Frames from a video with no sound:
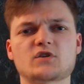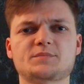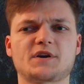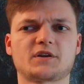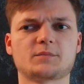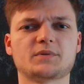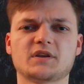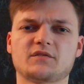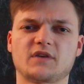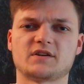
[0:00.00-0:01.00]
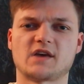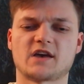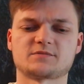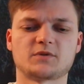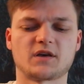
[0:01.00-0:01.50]
I'm done completing
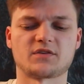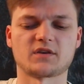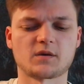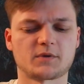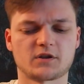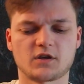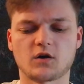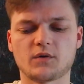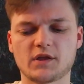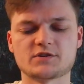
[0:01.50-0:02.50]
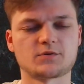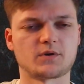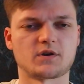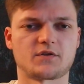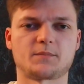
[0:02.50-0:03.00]
Phantasmal, I think I'm going to go into
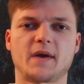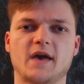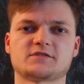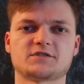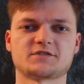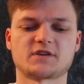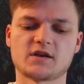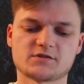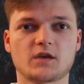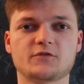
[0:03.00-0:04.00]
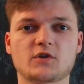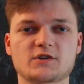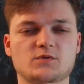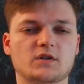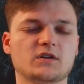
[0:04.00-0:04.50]
another master set. If you guys
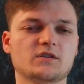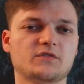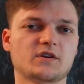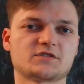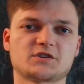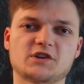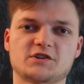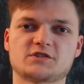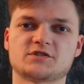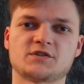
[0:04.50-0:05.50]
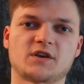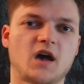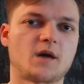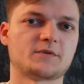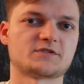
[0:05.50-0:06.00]
want to leave suggestions in the
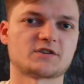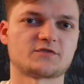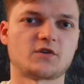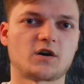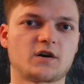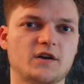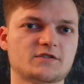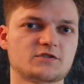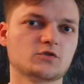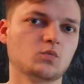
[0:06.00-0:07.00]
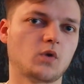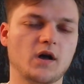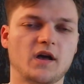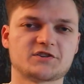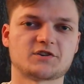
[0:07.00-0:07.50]
comments as far as to what
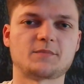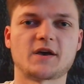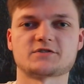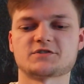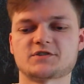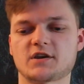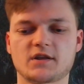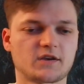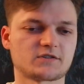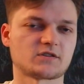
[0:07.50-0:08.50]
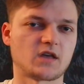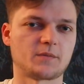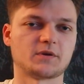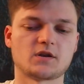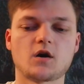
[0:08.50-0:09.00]
I should master set next, let
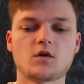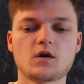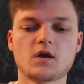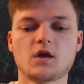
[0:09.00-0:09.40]
me know.